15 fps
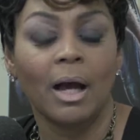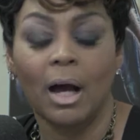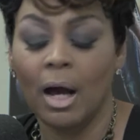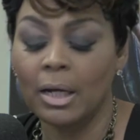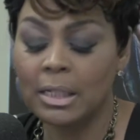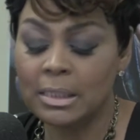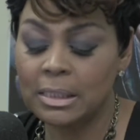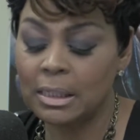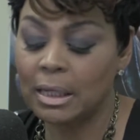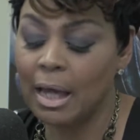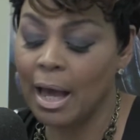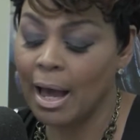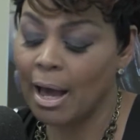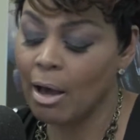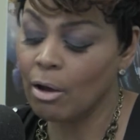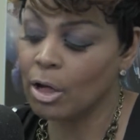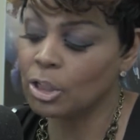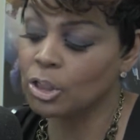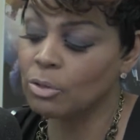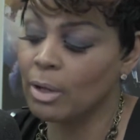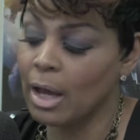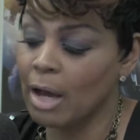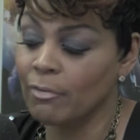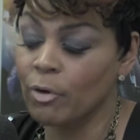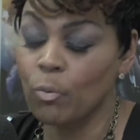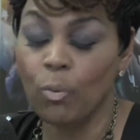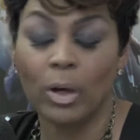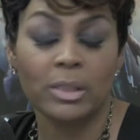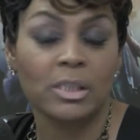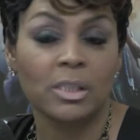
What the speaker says: Honestly, how could you ever want